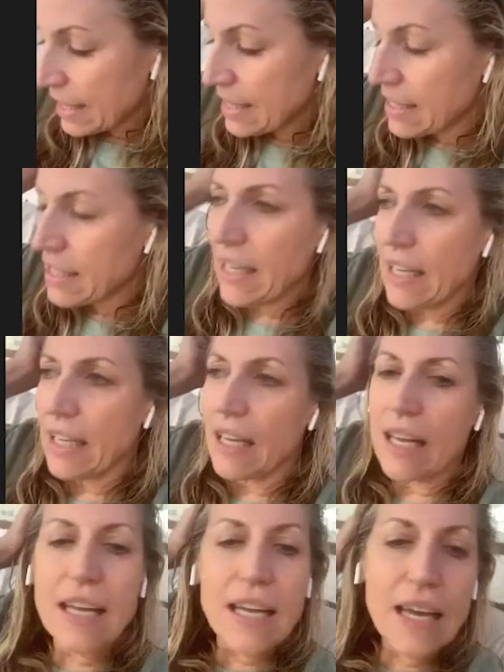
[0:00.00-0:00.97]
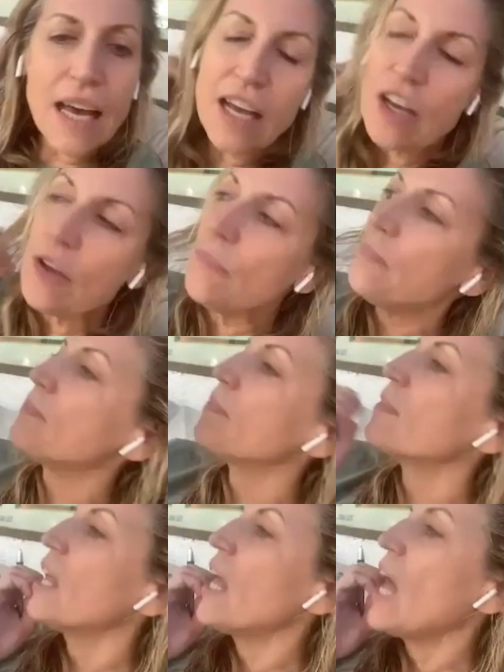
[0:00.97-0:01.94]
Let's see.
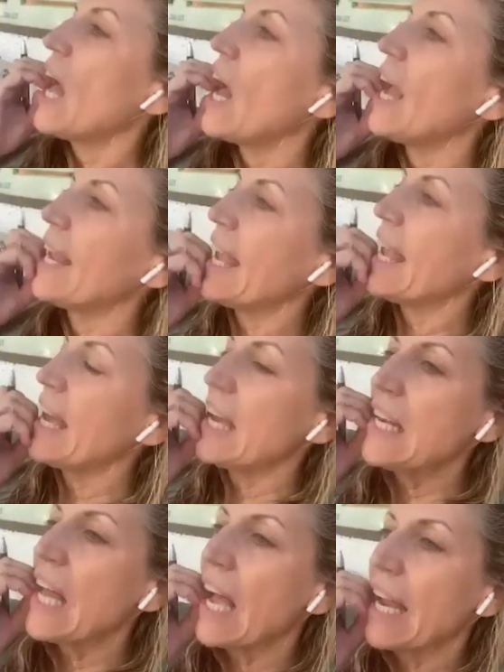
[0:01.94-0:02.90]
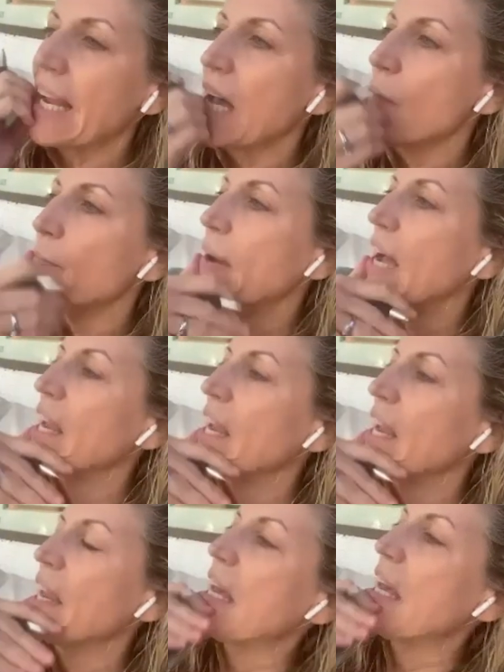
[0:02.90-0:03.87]
Again, I got my